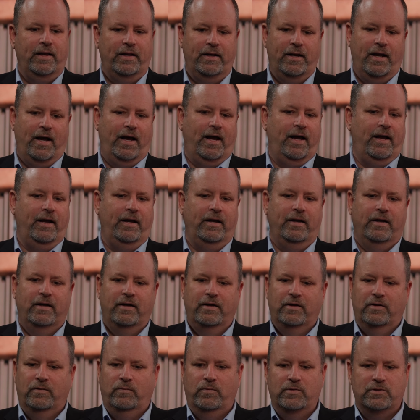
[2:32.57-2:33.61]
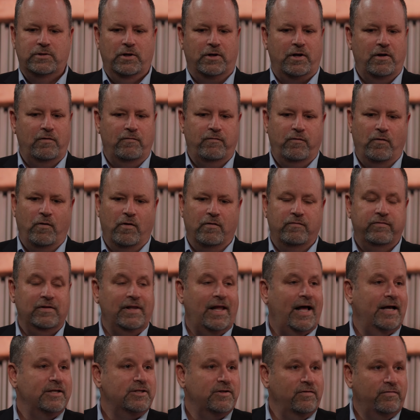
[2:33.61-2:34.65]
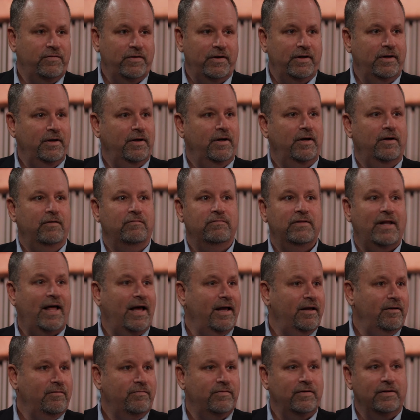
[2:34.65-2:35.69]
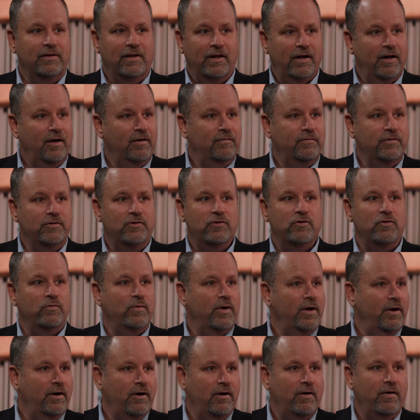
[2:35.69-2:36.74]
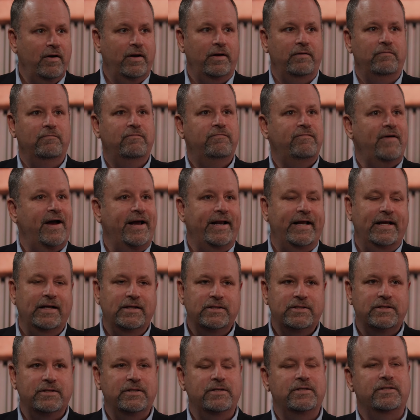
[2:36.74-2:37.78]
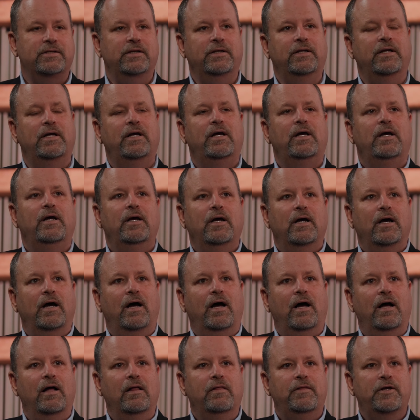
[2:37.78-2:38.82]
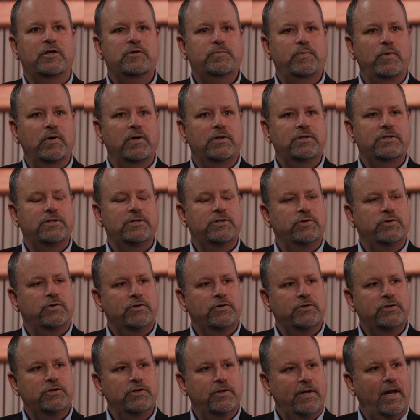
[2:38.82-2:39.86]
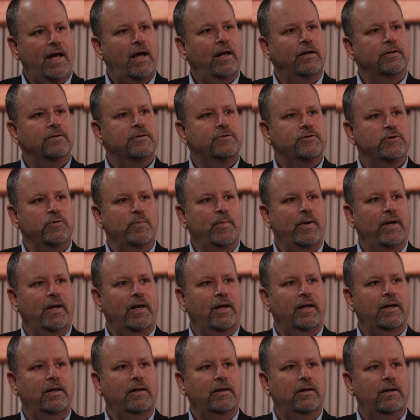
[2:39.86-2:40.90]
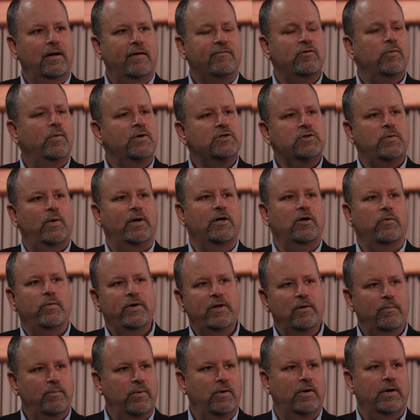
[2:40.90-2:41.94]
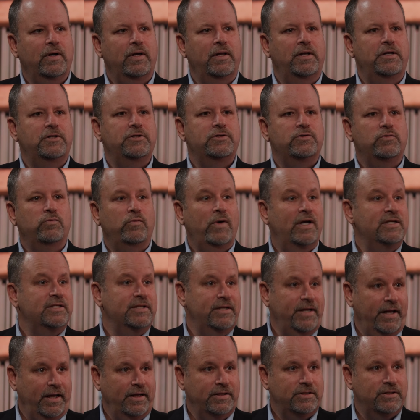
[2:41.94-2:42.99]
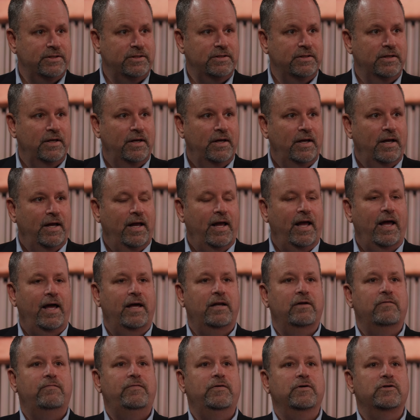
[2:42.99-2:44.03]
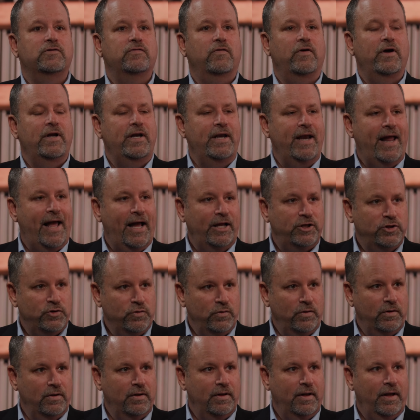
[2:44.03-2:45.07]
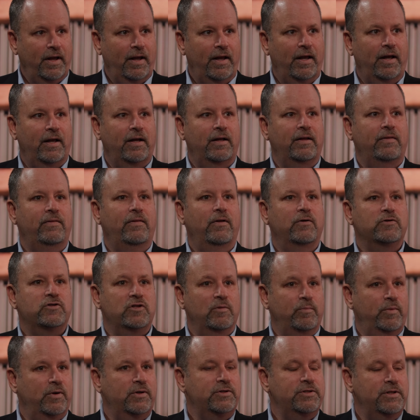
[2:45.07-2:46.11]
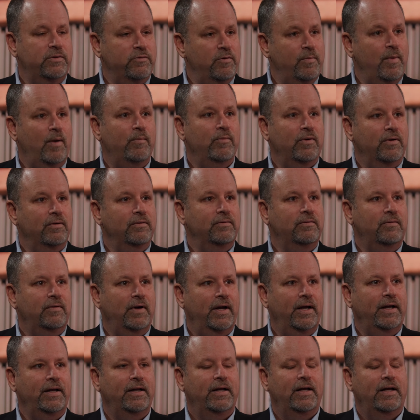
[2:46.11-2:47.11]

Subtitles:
And I was looking for a philosophy of life and love and career and finances. And this book just sort of stood out to me. Every once in a while you read a book and it just resonates and it feels very natural. And those are the books you remember, right?